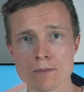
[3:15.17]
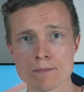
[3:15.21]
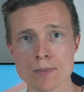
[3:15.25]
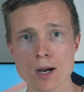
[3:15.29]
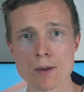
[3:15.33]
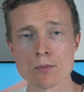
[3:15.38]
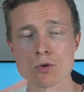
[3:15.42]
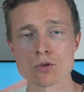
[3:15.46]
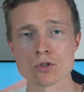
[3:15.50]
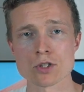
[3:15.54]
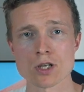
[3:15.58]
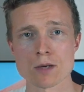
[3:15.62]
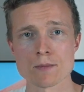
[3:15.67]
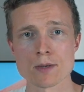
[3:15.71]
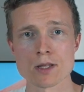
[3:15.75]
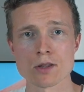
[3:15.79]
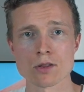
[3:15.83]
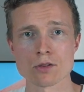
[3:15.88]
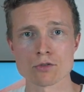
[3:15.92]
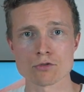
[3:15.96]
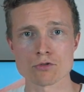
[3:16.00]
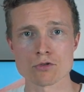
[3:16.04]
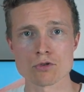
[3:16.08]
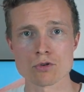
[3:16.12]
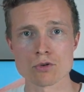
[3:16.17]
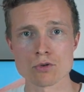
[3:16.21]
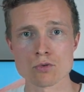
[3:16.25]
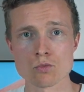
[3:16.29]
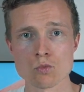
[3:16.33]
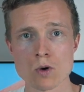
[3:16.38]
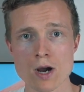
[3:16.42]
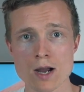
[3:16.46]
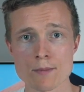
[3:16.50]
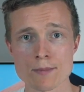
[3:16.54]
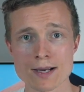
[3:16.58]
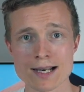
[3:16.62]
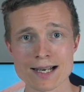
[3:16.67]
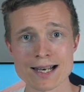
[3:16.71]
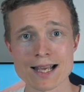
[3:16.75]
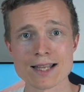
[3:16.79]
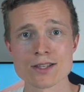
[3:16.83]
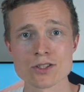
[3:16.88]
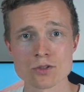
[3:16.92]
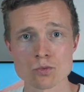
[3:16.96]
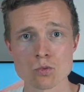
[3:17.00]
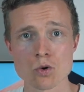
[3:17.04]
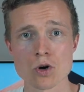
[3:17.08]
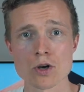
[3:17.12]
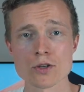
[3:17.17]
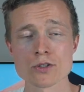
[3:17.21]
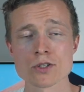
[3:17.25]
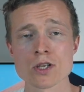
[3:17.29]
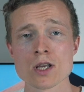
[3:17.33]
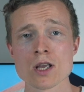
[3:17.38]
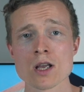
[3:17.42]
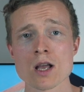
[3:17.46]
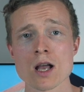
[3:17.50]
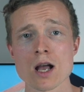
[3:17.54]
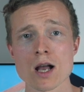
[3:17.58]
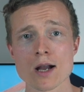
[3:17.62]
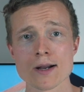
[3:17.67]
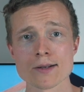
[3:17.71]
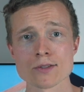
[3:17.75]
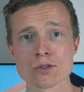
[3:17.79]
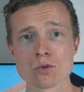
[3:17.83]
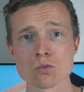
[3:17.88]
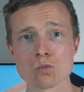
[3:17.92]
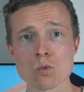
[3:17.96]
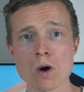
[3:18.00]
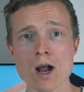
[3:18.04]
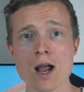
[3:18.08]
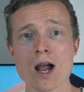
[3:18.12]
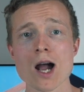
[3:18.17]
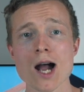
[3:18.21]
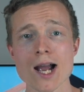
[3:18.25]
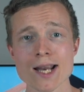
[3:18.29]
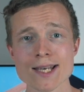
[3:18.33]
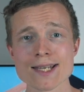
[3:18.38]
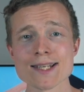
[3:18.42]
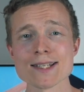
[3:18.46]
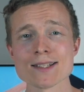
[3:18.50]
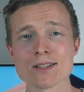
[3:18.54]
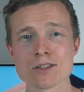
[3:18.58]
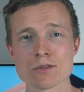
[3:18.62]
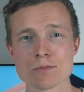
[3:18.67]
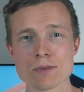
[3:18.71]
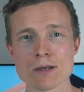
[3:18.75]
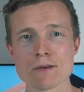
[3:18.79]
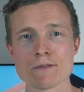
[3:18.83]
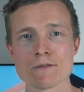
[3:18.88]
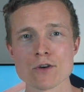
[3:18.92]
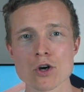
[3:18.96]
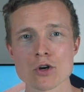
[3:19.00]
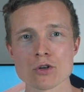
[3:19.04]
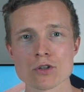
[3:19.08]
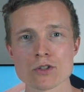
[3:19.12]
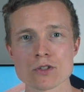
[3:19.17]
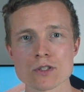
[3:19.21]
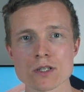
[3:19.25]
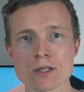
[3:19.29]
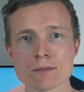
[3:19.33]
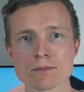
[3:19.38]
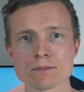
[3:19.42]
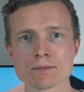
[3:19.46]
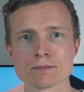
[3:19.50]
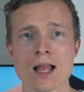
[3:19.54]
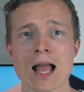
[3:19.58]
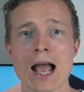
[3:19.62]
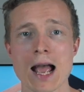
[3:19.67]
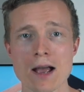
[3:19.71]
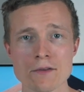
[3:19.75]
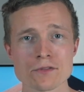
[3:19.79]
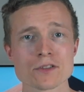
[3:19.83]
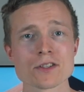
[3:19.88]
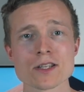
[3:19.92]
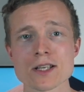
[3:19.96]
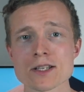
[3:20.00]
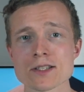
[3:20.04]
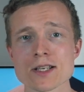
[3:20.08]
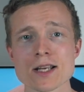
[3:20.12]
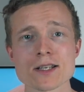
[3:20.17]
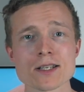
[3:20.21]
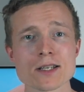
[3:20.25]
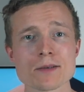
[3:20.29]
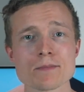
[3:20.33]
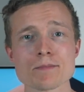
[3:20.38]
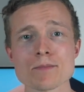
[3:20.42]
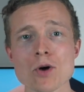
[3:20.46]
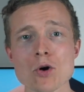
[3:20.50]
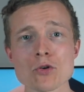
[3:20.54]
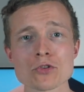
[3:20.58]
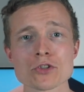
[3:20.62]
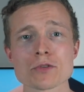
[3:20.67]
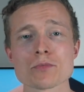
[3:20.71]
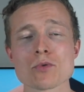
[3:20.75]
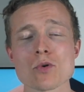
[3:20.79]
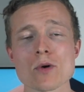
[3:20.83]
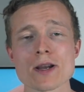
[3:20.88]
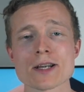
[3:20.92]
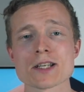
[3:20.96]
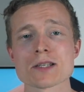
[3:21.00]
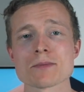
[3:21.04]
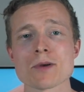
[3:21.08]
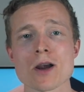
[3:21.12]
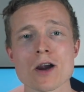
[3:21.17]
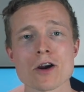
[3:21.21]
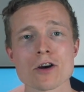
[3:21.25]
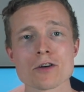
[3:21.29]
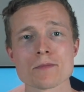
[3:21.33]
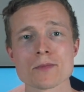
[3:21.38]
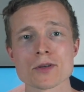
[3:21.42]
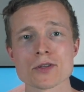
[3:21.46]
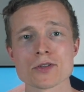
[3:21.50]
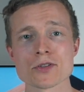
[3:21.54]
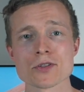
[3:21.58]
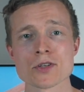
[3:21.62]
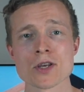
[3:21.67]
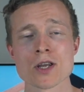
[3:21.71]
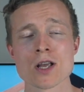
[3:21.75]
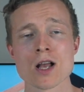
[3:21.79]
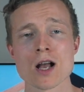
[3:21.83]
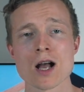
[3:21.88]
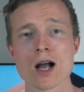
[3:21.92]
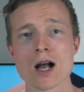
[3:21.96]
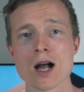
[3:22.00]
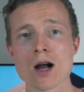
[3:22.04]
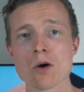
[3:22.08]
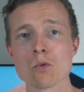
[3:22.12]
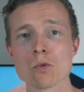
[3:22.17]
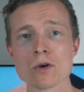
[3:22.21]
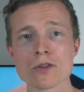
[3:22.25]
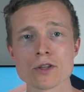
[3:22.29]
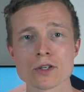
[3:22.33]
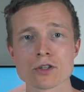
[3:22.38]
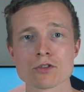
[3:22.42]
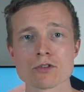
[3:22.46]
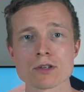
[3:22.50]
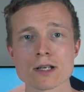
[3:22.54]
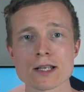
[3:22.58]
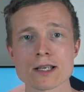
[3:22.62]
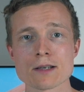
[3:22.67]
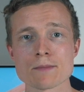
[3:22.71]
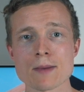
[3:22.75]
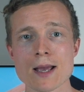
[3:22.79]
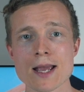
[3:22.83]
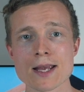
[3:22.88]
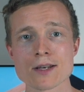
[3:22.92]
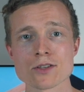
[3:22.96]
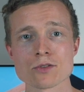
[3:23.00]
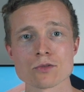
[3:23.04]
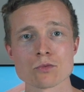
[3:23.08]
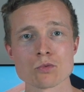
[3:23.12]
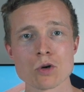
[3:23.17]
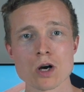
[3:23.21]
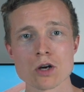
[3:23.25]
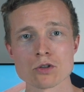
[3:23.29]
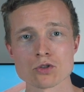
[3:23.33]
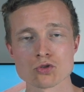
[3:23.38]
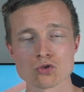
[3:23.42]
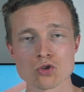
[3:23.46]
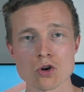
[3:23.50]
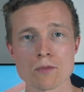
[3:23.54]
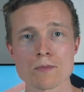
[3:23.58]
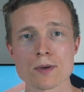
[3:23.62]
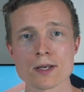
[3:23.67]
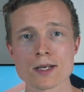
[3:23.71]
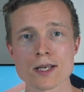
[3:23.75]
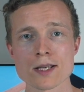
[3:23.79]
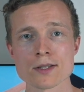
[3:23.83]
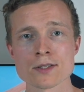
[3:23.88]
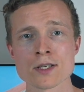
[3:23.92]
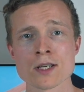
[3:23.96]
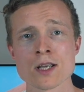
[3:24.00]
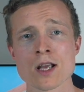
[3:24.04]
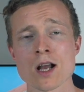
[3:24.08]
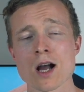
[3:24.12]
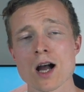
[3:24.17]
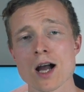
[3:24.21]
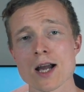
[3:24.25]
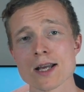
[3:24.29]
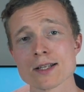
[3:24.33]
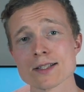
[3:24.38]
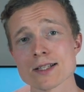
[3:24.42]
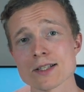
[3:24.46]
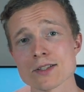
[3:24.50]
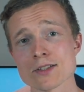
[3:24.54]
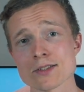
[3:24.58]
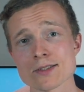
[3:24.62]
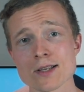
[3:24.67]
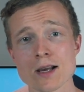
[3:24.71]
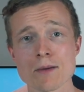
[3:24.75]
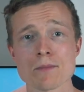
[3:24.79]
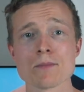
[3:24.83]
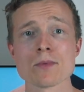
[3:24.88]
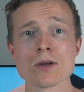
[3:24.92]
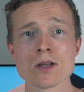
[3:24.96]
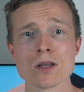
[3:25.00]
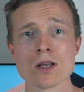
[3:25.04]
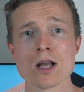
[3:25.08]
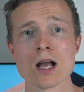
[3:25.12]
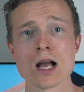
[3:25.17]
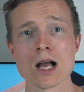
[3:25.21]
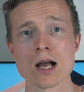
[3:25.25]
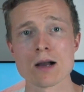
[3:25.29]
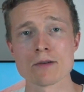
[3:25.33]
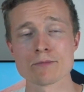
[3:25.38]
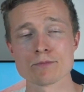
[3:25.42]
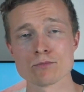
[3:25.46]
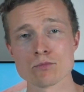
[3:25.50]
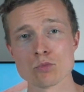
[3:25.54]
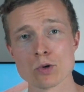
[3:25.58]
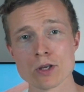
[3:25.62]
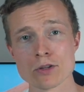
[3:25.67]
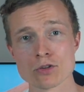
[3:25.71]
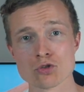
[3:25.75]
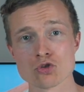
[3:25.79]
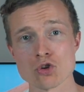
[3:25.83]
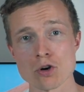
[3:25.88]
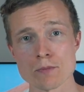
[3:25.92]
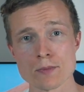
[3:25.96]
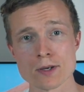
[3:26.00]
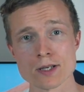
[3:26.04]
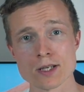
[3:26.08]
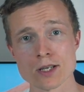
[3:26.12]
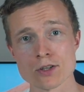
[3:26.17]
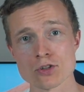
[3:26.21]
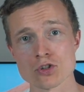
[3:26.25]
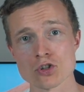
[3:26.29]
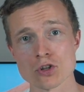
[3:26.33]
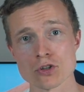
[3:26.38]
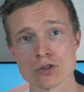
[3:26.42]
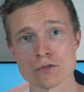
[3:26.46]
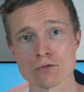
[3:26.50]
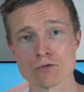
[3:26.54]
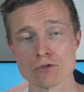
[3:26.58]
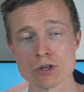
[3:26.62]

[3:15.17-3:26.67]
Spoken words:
the bubbles coming through where my lens was to where I needed to be focusing. After this, I did multiple experiments with acrylic paint while dropping it. I did some with dropping it, just